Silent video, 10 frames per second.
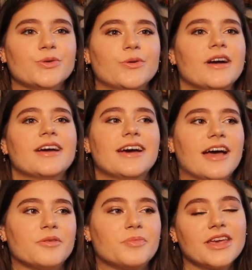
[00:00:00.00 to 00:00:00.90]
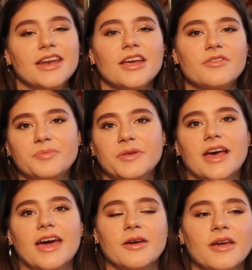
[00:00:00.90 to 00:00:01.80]
who at the beginning of the
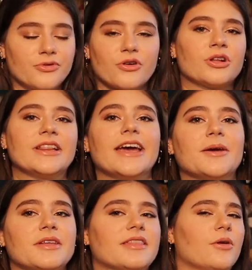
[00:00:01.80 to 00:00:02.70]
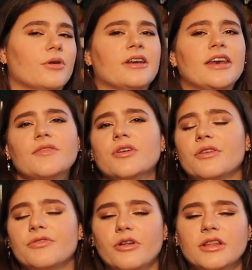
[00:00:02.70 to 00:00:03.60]
play proclaim that they were never
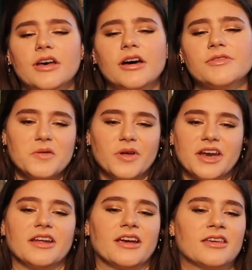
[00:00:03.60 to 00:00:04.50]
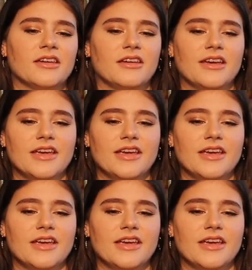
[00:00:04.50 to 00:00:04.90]
gonna fall in love. Benedick